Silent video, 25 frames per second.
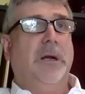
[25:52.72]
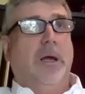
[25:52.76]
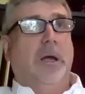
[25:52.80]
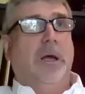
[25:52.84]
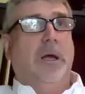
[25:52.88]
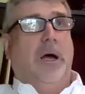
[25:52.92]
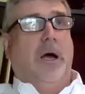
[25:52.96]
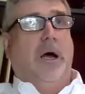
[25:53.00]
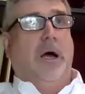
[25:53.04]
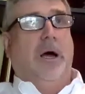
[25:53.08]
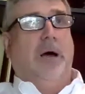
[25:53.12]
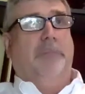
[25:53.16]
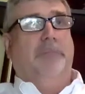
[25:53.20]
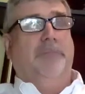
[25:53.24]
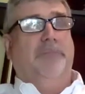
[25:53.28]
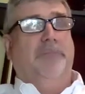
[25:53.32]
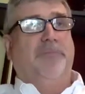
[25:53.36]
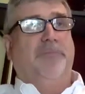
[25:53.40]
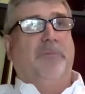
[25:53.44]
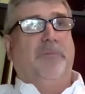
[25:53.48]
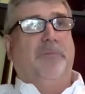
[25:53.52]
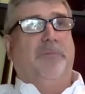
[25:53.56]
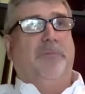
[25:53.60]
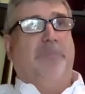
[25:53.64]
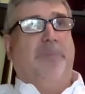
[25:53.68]

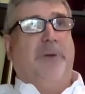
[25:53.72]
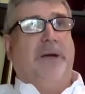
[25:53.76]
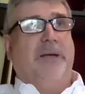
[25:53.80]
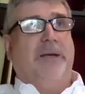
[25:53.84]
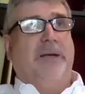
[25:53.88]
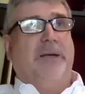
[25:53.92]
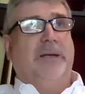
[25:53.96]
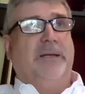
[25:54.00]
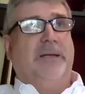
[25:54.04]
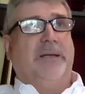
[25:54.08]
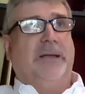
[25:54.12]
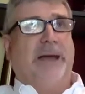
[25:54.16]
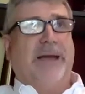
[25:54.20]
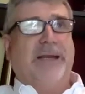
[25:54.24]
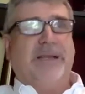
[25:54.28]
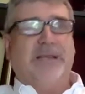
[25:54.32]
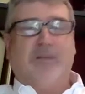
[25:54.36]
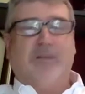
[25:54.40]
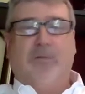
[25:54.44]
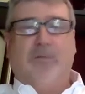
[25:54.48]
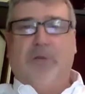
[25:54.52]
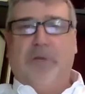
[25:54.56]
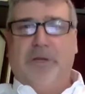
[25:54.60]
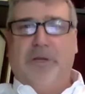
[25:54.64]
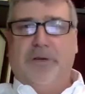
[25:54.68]
But that's
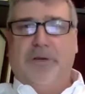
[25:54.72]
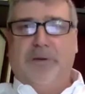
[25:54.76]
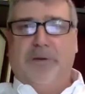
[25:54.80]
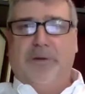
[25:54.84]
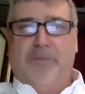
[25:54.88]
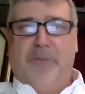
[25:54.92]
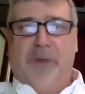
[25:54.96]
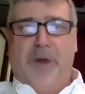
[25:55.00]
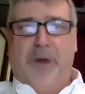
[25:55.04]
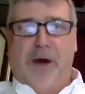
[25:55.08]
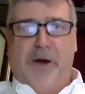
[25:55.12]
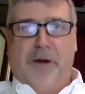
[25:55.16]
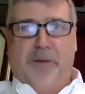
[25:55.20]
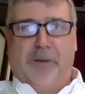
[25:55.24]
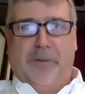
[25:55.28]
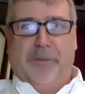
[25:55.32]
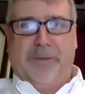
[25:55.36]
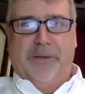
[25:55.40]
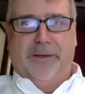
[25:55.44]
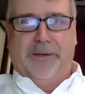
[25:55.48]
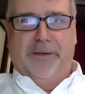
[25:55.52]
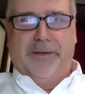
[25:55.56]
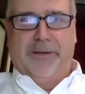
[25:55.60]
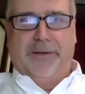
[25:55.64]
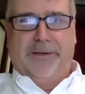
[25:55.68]
a really good model,
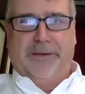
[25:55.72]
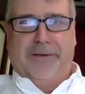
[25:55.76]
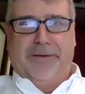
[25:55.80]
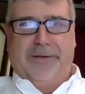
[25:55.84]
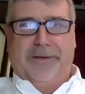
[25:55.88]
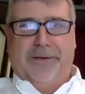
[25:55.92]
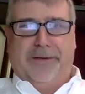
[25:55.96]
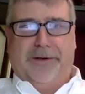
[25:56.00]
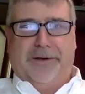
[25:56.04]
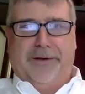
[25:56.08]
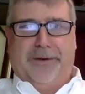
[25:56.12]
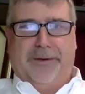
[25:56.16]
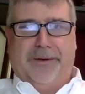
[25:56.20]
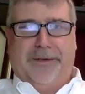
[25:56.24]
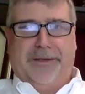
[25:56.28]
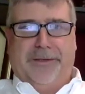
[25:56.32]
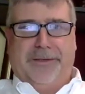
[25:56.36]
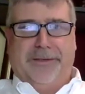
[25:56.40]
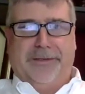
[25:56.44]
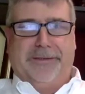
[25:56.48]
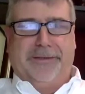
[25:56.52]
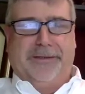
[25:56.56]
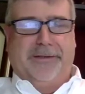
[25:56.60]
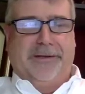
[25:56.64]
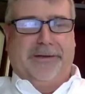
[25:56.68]

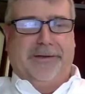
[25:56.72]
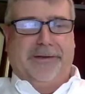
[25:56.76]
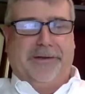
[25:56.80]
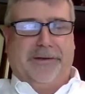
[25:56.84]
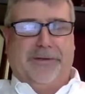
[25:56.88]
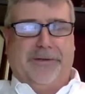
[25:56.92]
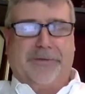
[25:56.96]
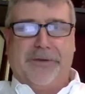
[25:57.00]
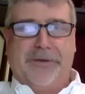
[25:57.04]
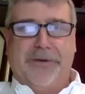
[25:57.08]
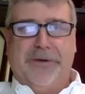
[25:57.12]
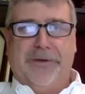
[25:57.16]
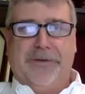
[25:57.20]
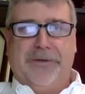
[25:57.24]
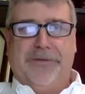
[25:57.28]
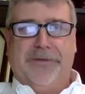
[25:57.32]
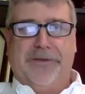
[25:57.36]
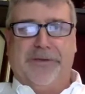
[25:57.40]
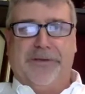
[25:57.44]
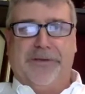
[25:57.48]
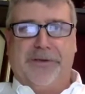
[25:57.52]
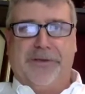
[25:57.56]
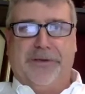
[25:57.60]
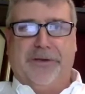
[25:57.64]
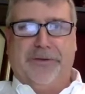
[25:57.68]
an alternative
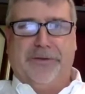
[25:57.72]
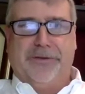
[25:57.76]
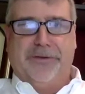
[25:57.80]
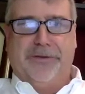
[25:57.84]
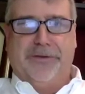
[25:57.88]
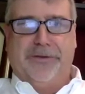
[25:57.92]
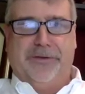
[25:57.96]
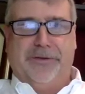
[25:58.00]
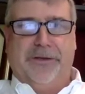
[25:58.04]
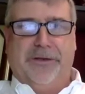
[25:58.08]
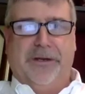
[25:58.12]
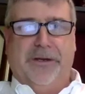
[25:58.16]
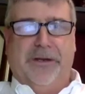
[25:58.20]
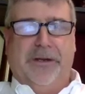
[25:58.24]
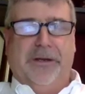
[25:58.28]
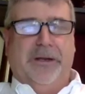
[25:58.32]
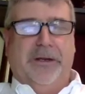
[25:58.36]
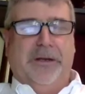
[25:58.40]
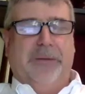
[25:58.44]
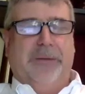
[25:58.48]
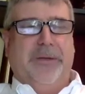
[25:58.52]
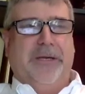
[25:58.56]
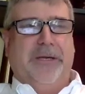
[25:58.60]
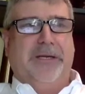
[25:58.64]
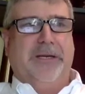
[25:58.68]
to shelter,
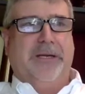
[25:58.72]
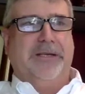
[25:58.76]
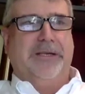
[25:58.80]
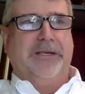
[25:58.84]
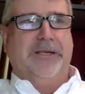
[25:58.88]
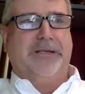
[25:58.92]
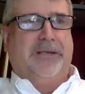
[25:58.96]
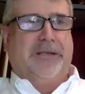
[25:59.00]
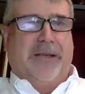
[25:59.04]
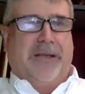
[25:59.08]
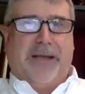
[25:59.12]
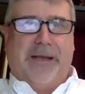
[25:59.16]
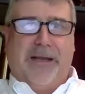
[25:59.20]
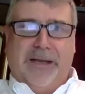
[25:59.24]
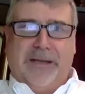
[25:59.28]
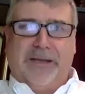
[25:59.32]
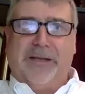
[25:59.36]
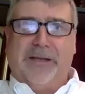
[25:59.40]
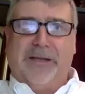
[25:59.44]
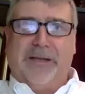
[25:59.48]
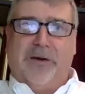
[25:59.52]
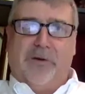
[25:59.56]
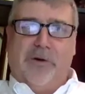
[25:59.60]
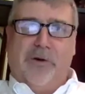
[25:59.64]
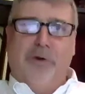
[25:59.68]
because they
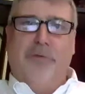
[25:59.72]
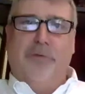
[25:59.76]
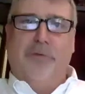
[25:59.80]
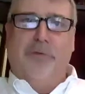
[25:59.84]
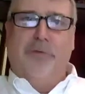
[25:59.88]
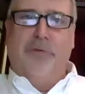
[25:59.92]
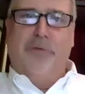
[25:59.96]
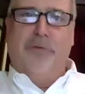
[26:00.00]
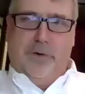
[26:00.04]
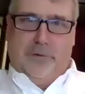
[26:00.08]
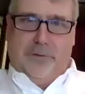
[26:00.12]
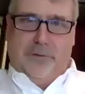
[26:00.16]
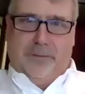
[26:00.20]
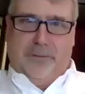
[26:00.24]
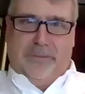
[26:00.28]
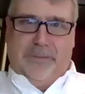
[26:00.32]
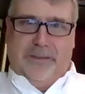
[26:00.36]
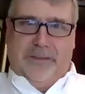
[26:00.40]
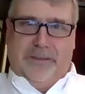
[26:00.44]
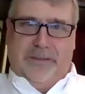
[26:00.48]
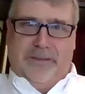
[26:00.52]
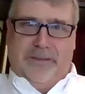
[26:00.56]
get their own room.